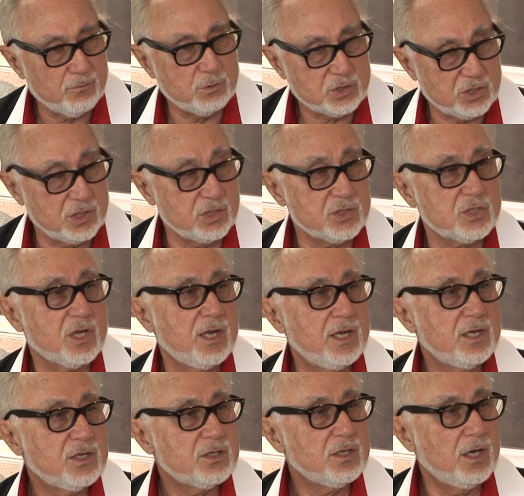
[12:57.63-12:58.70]
which is
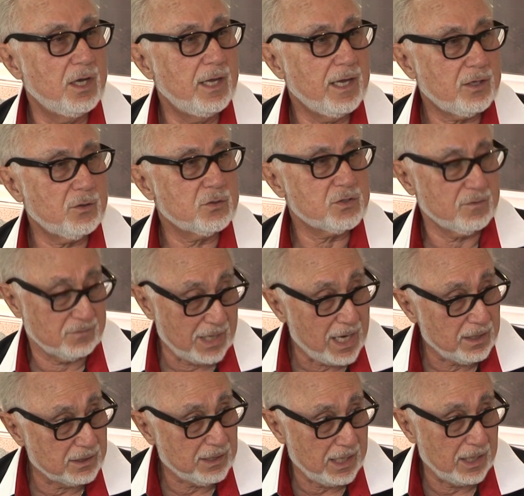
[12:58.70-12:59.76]
Echoes of
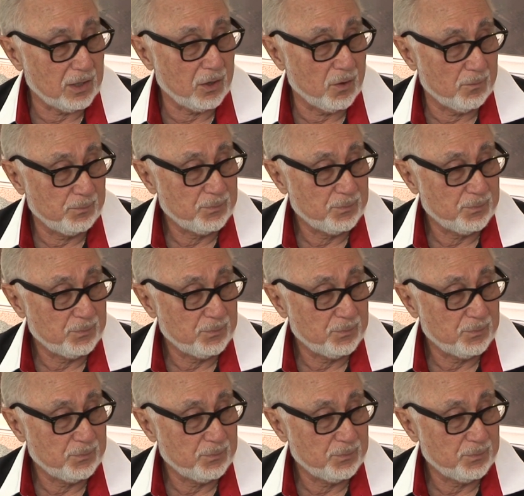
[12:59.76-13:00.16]
Dahlengänger.